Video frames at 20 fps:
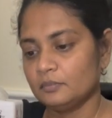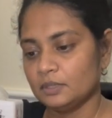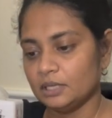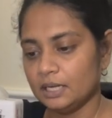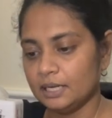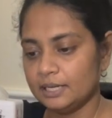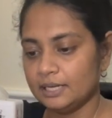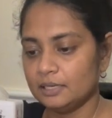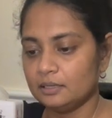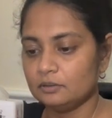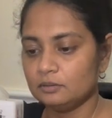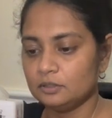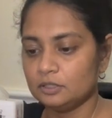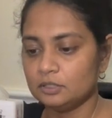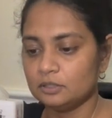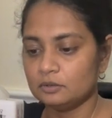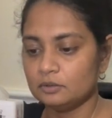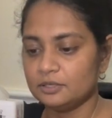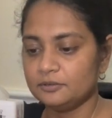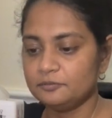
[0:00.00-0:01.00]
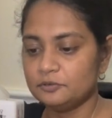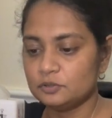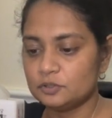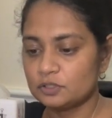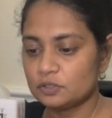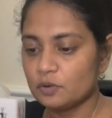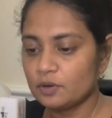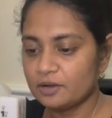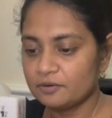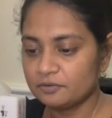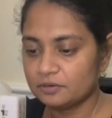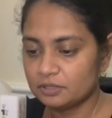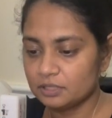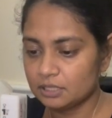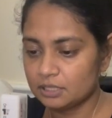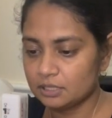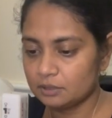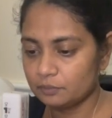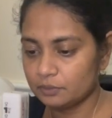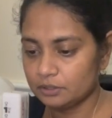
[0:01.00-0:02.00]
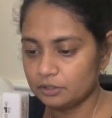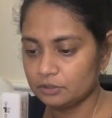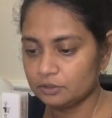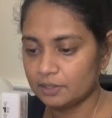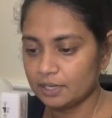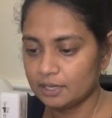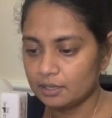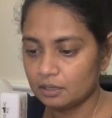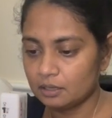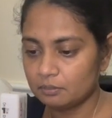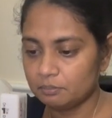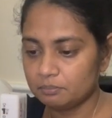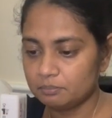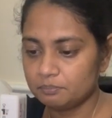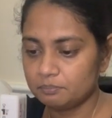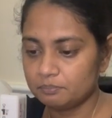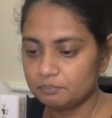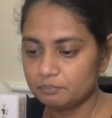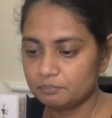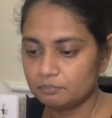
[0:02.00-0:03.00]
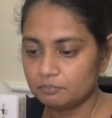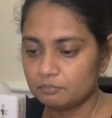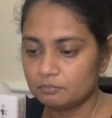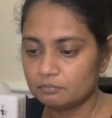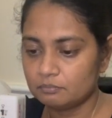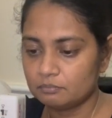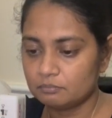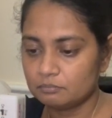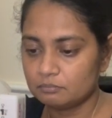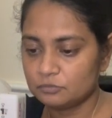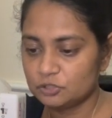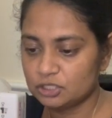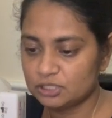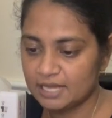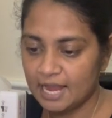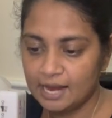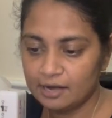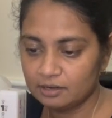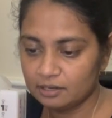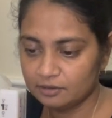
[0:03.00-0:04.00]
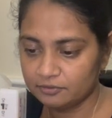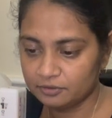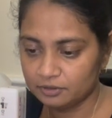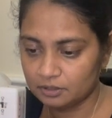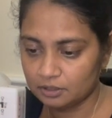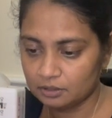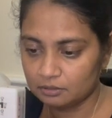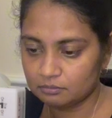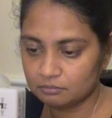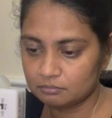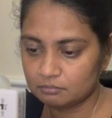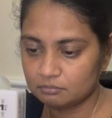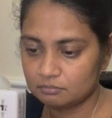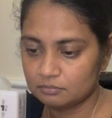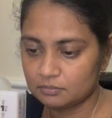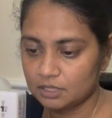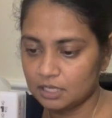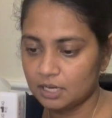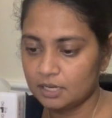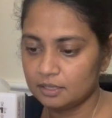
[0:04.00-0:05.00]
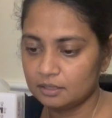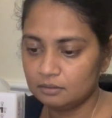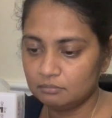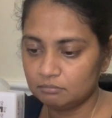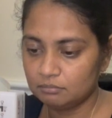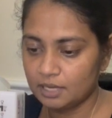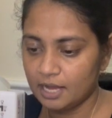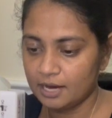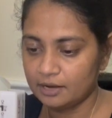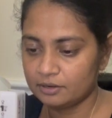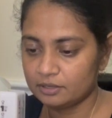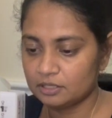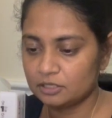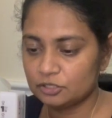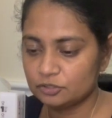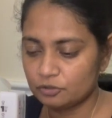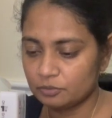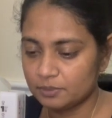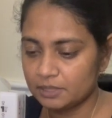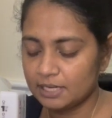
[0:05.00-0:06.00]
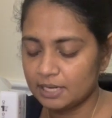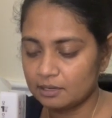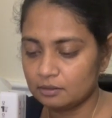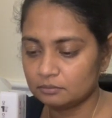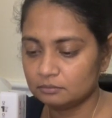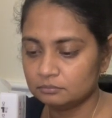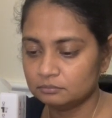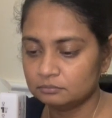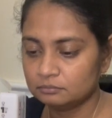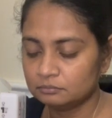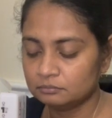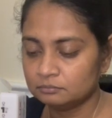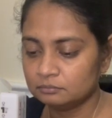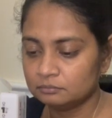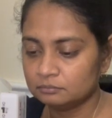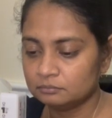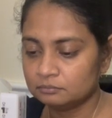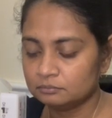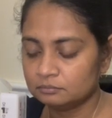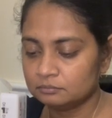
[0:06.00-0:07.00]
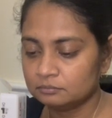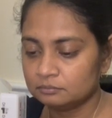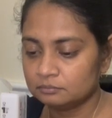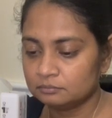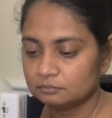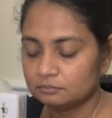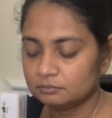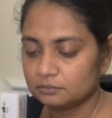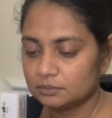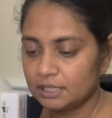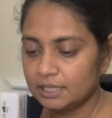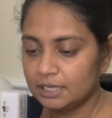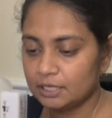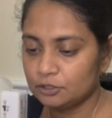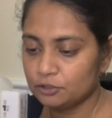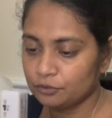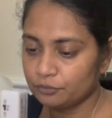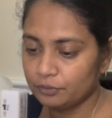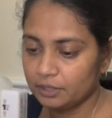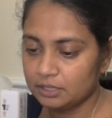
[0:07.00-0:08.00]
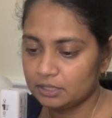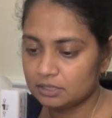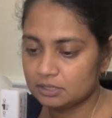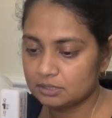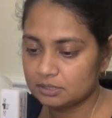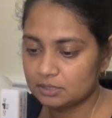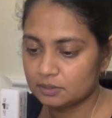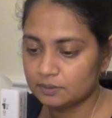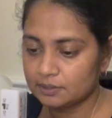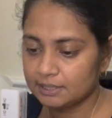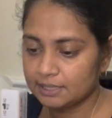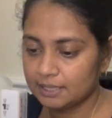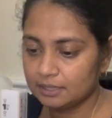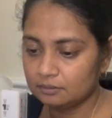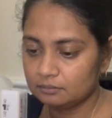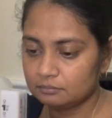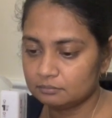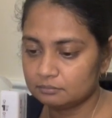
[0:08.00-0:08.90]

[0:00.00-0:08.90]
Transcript: And then, you know, if you sew everything, then when you get up, just iron everything. Cut it, iron it, trim it down, and then you're ready to sew again.